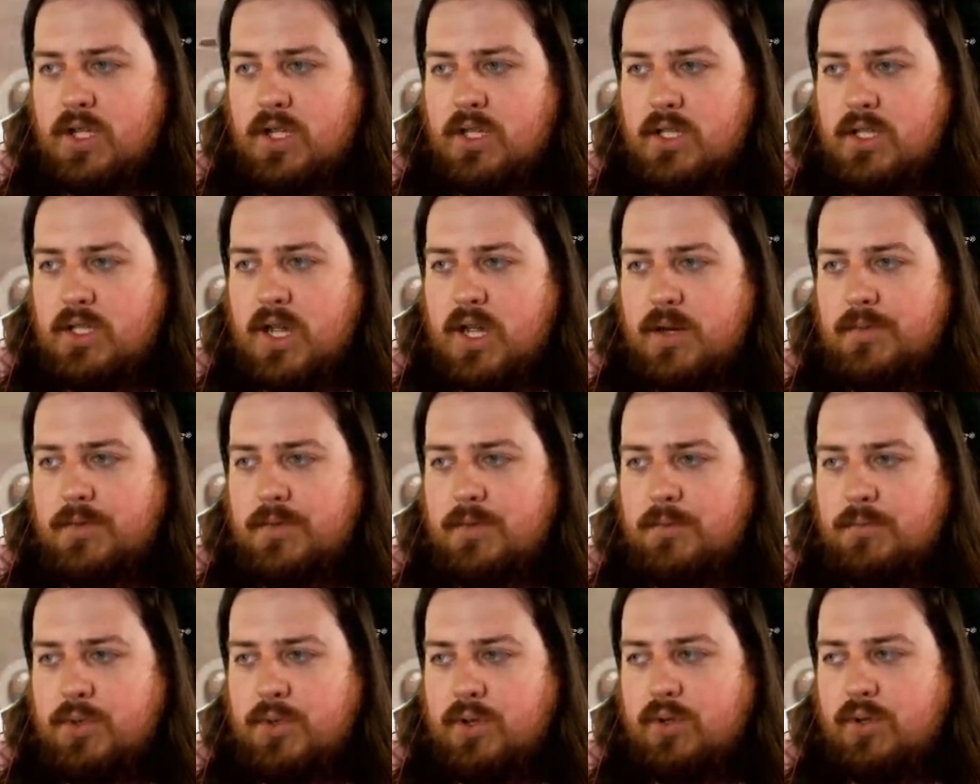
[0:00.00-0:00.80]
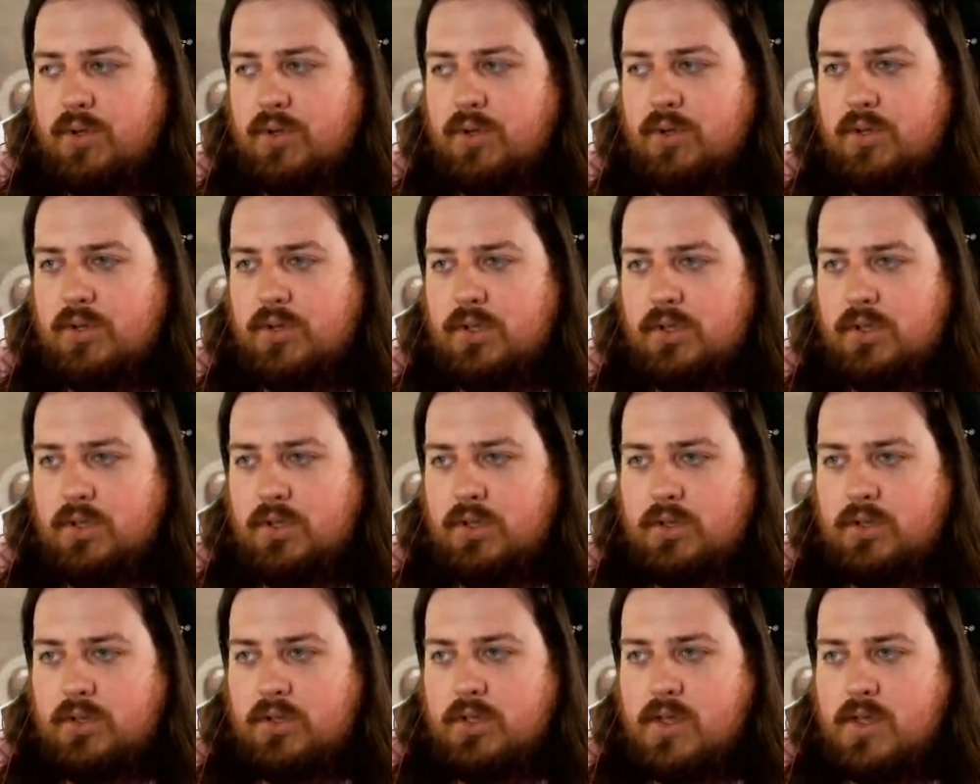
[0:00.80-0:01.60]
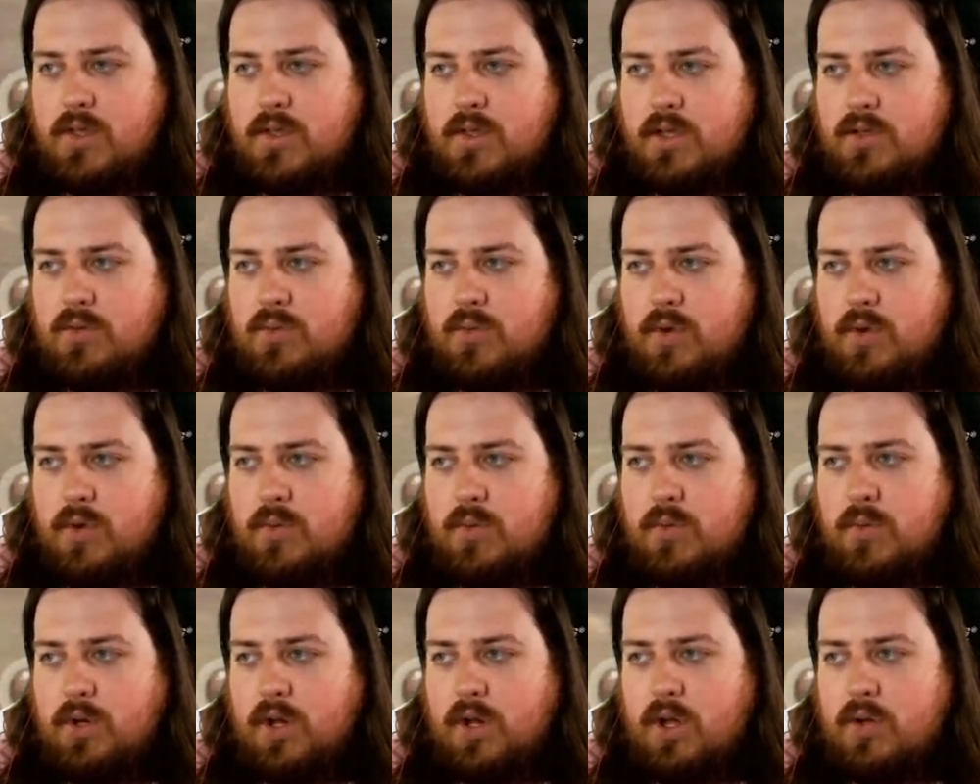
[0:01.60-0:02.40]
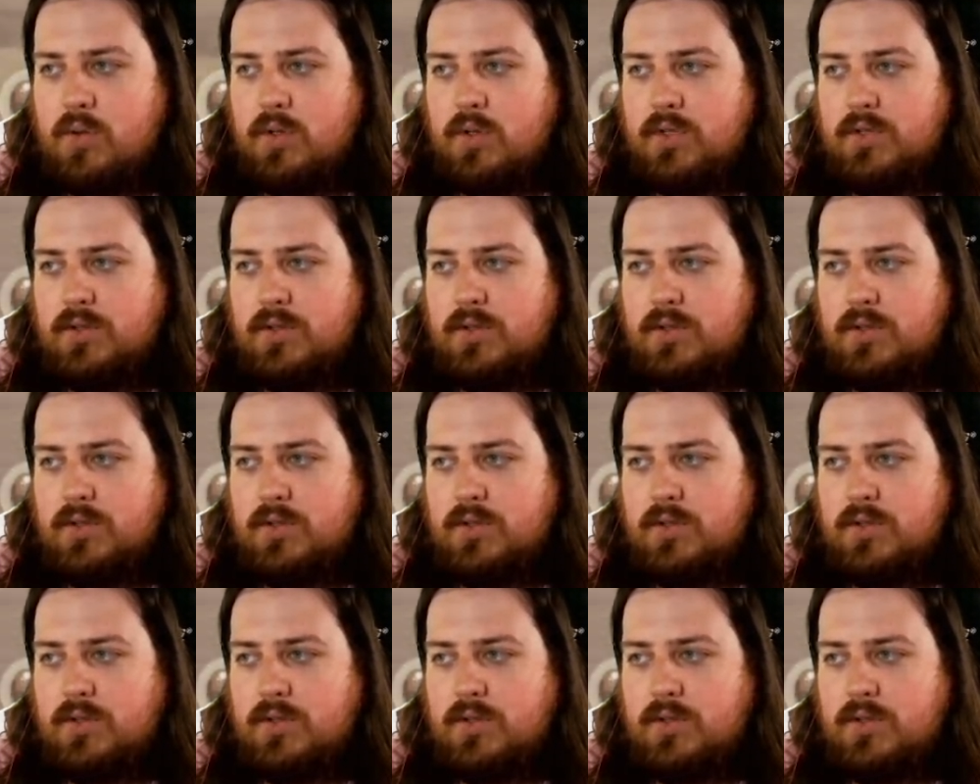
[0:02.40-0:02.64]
Diamond and Pearl. That's where we're going.